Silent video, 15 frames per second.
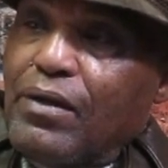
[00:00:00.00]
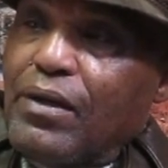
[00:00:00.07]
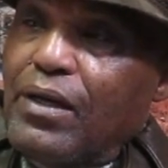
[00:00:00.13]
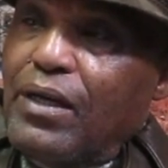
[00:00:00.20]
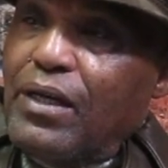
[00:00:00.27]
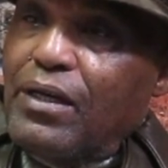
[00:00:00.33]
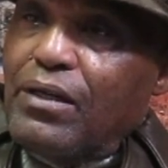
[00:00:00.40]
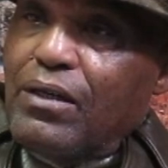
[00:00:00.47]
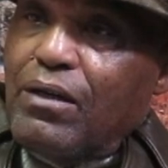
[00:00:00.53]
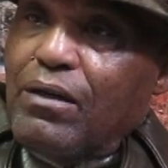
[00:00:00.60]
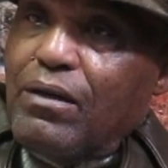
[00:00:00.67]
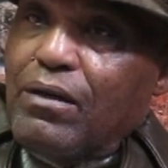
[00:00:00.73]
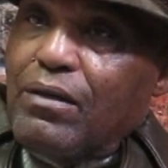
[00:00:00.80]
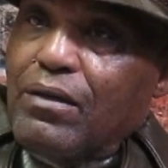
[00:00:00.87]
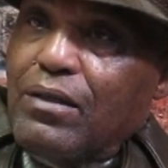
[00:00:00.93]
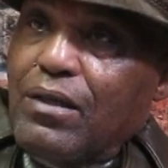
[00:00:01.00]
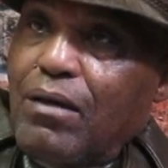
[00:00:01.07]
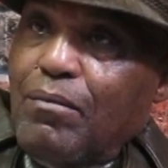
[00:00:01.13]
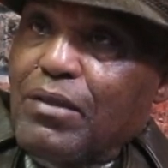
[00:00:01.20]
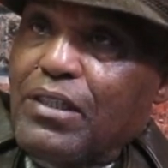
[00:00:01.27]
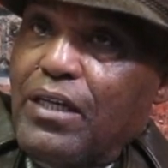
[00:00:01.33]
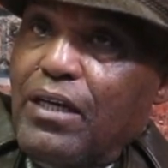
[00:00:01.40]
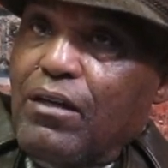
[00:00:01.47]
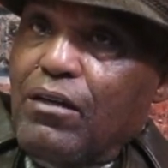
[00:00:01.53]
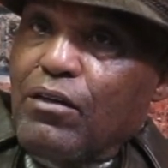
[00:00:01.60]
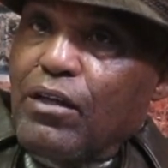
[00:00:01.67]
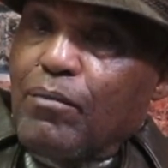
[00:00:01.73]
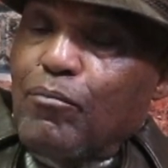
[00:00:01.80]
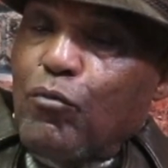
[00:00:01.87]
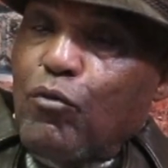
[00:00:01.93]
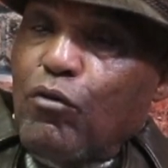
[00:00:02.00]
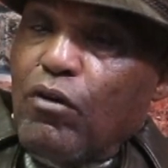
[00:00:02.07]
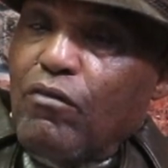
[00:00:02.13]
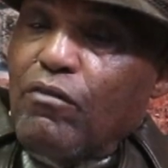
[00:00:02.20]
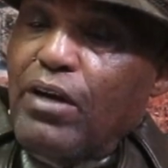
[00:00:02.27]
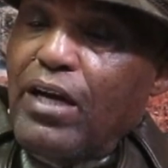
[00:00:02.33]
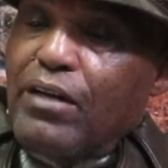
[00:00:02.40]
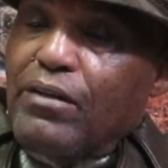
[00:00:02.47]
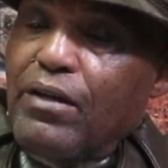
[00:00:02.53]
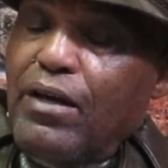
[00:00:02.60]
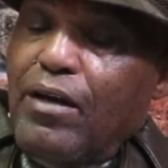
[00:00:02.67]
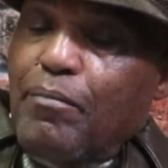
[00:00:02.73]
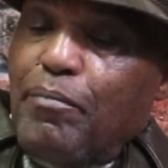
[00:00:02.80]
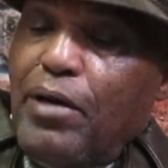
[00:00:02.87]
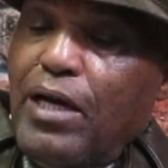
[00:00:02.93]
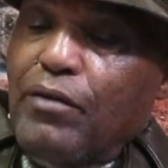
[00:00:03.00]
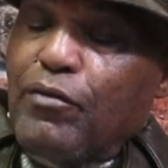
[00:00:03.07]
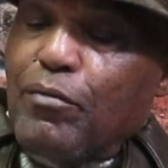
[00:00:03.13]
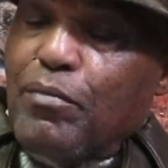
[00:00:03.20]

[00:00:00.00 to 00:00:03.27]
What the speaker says: And I'm going to take a look at Patrick